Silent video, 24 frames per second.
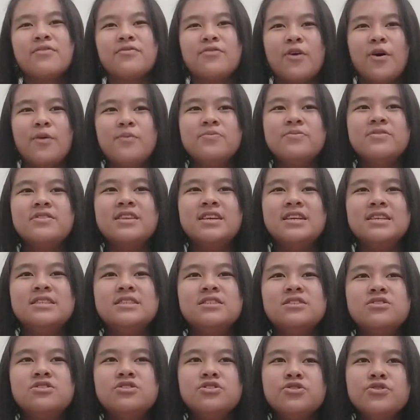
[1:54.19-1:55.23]
From
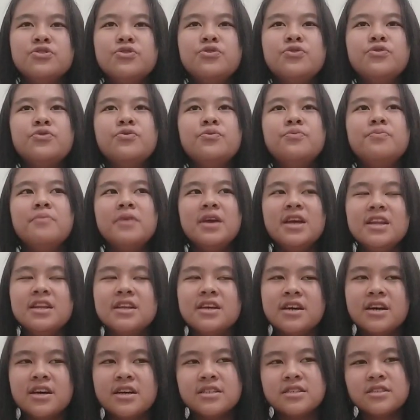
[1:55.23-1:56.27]
these two
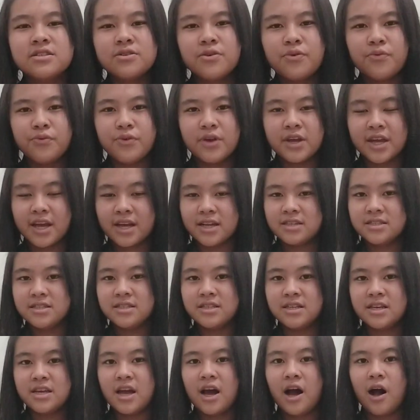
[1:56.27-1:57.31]
medias, we can
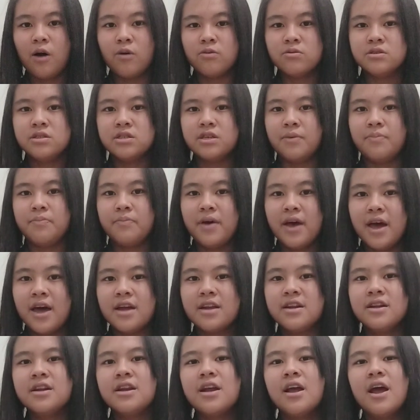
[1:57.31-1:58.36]
see how
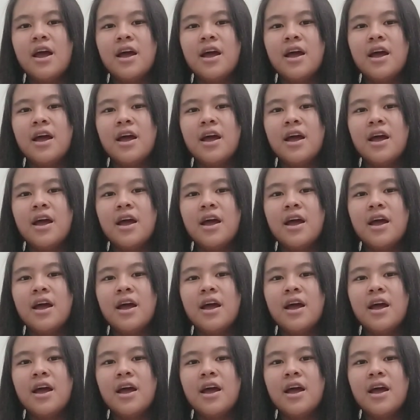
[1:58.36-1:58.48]
Japan